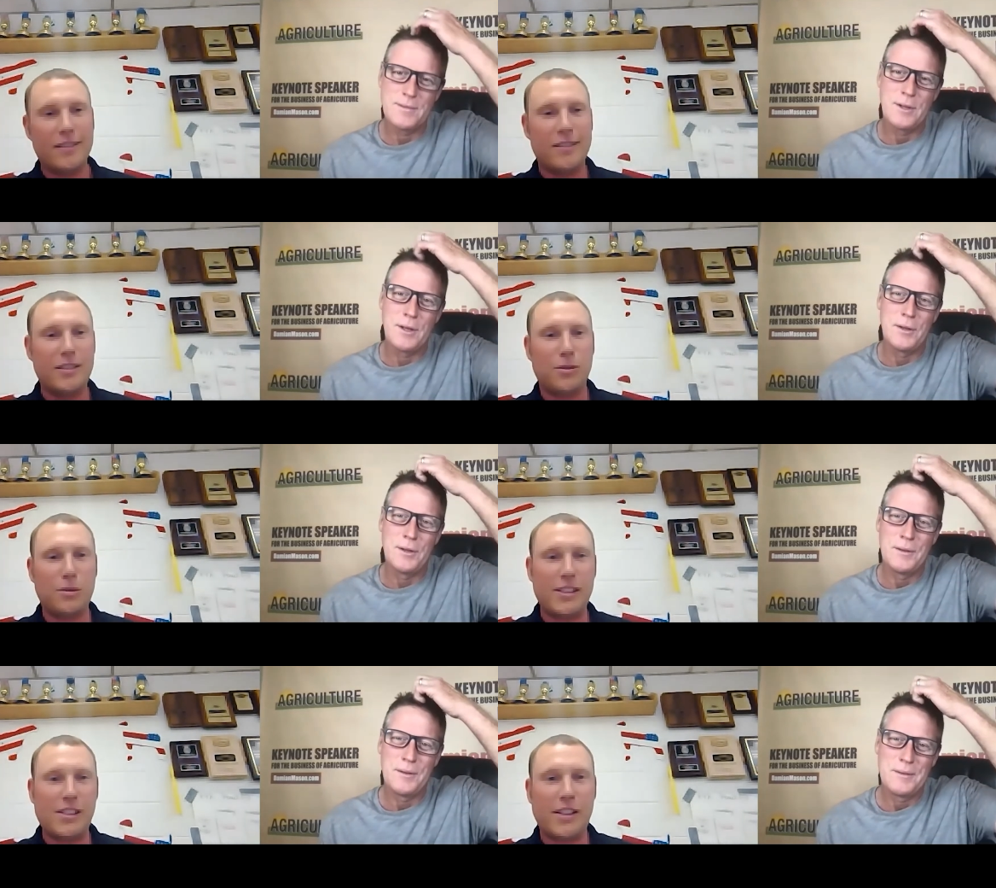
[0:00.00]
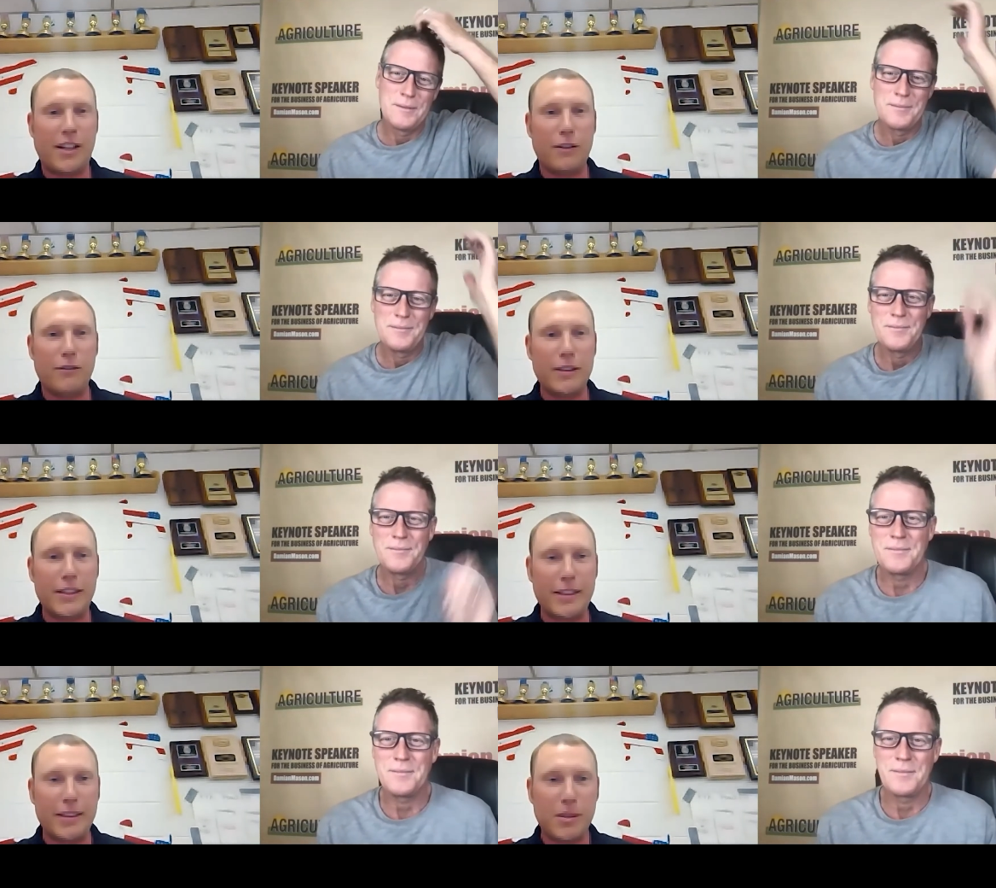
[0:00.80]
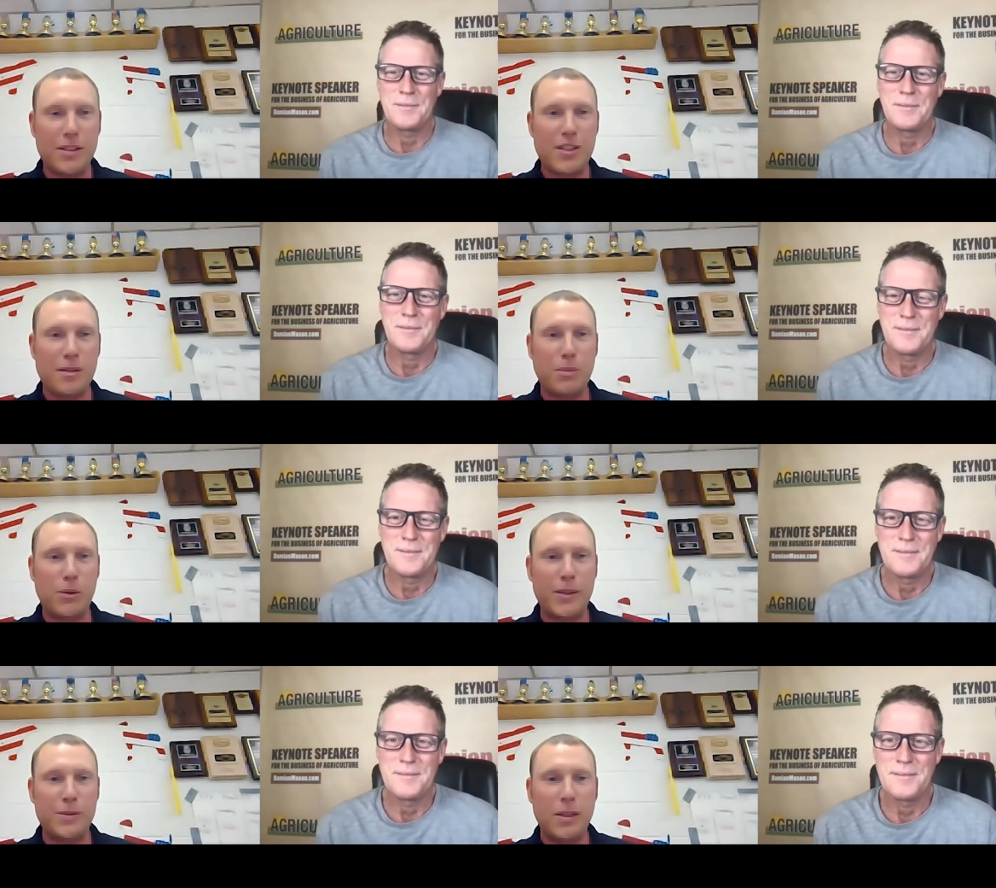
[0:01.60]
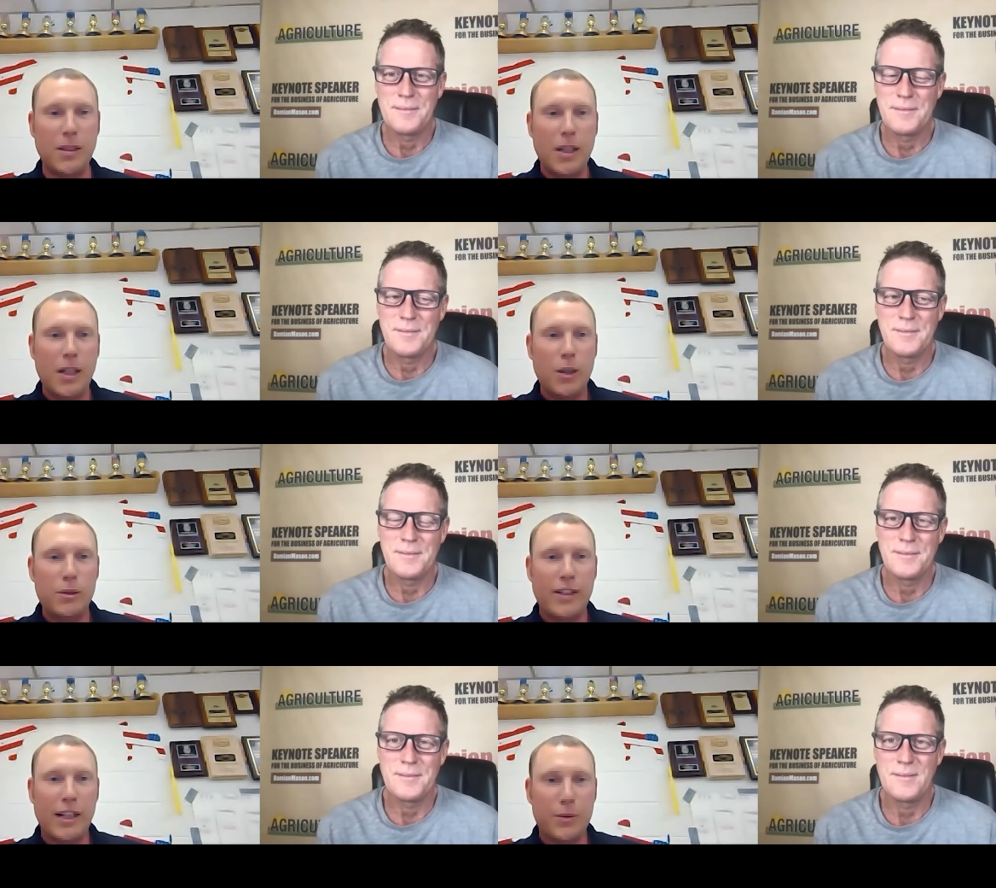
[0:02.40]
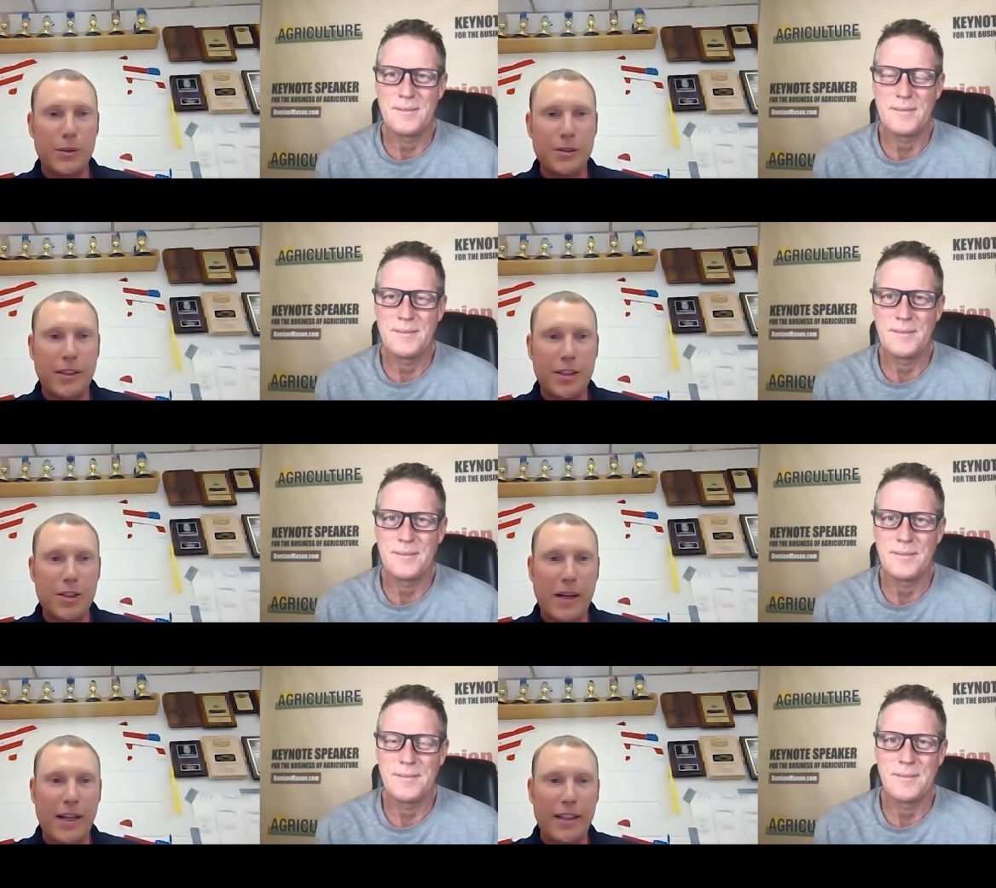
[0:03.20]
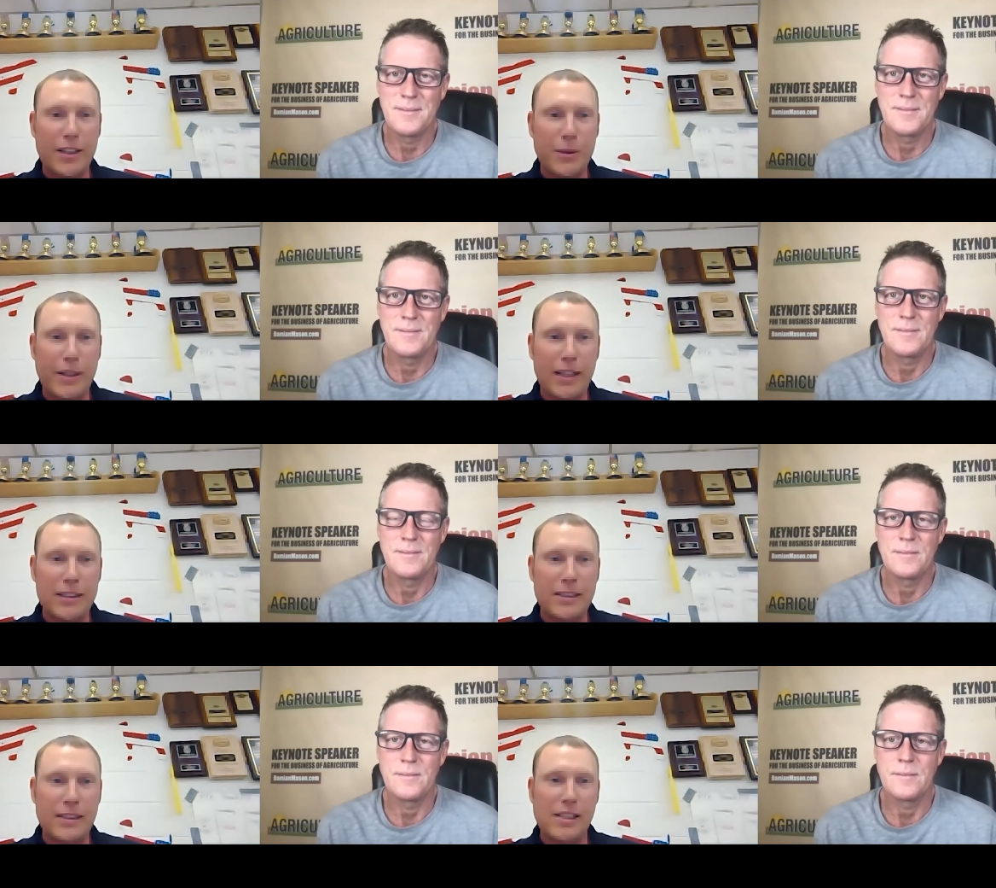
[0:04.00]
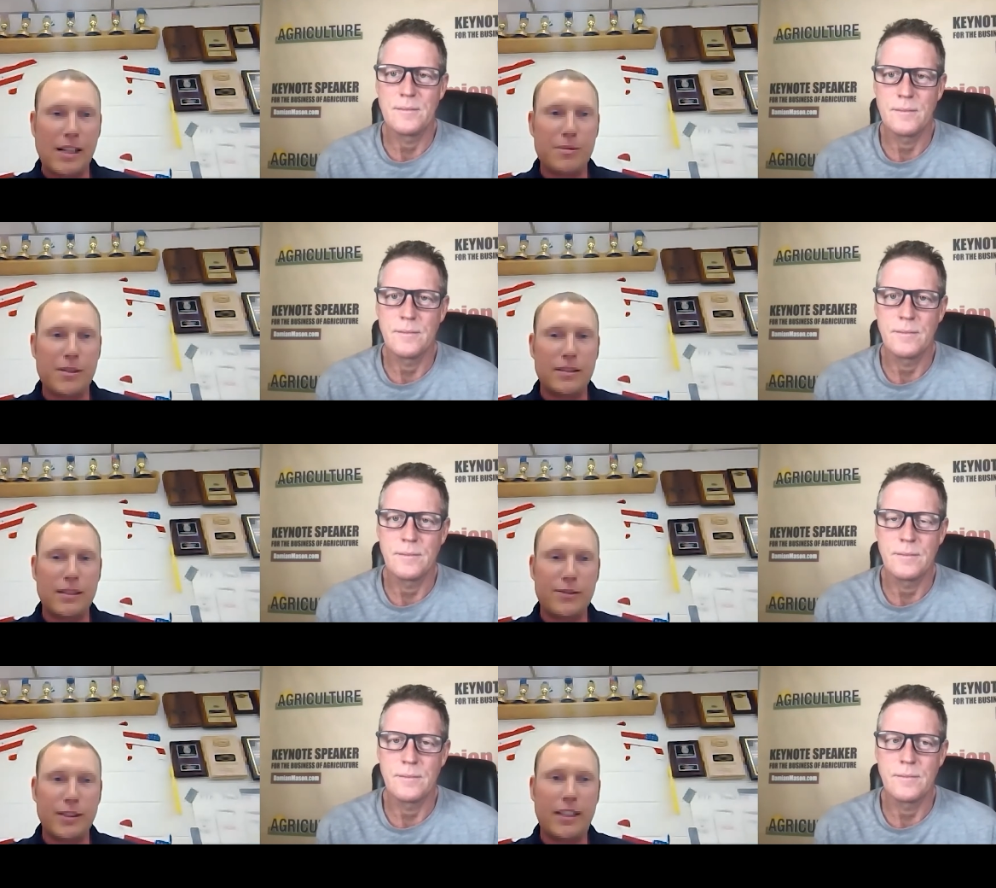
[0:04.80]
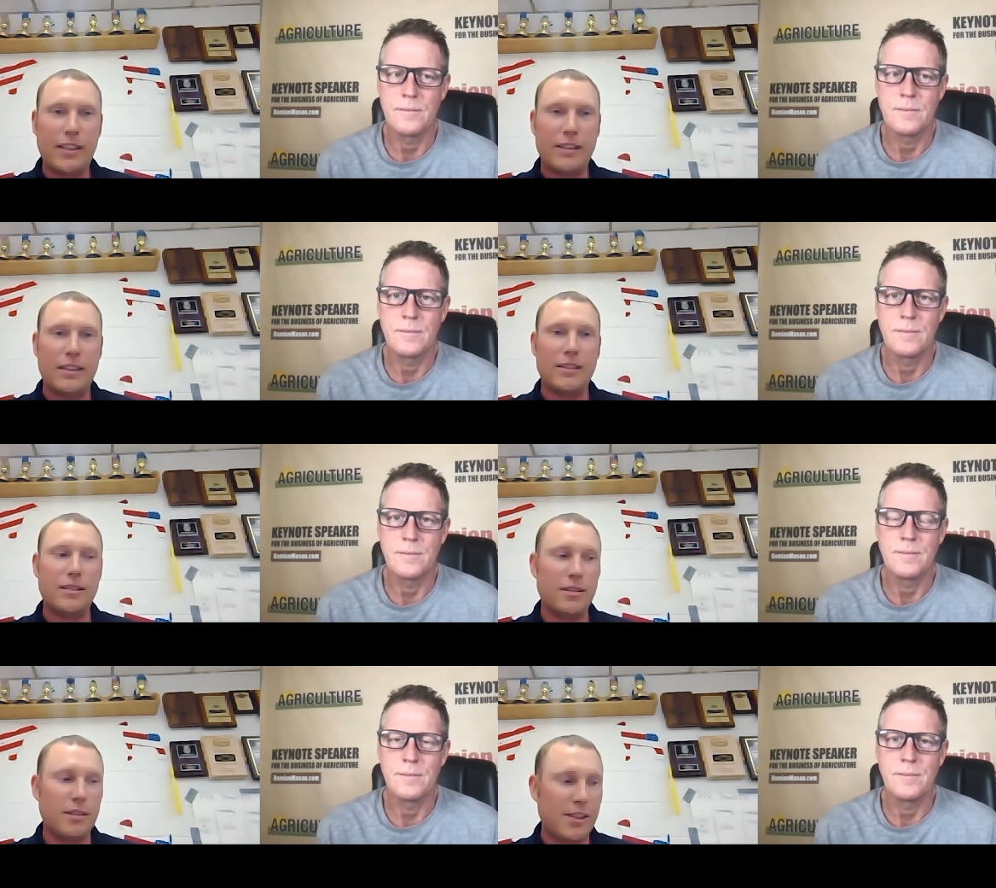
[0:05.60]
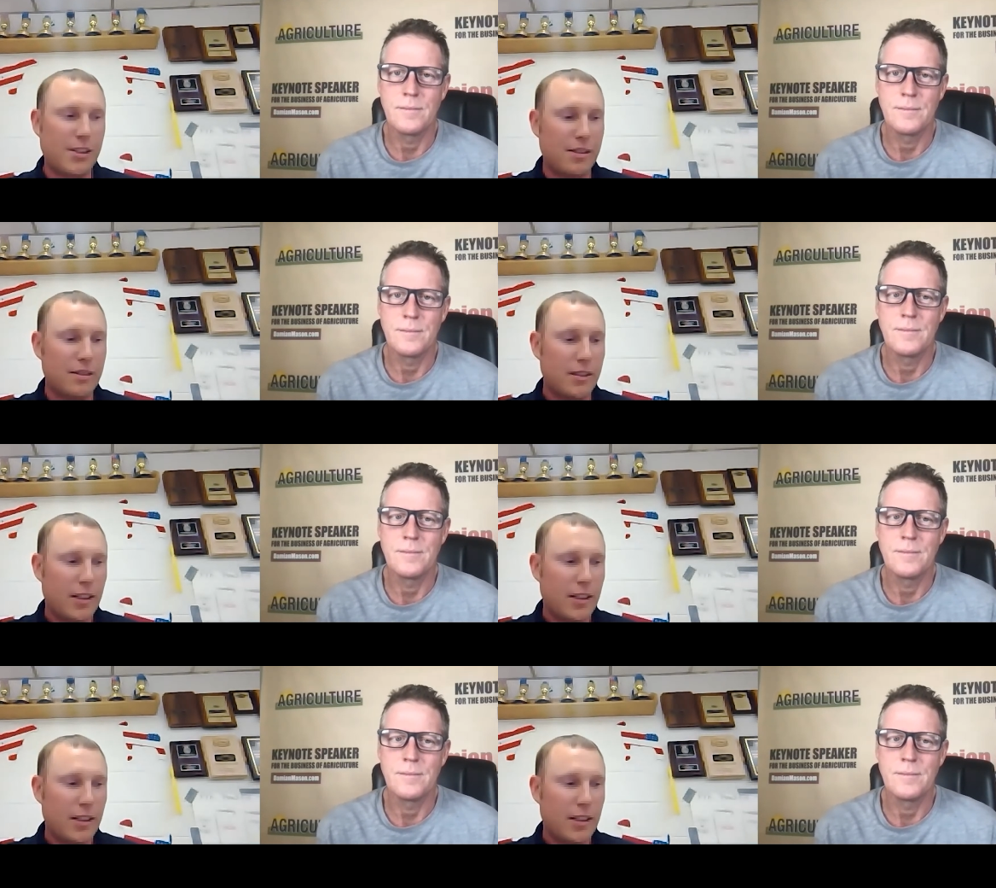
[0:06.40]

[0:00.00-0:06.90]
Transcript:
Speaker 1: you know, listen carefully here. But at some point, we've got to reel kids back into reality and stop telling every kid that listen,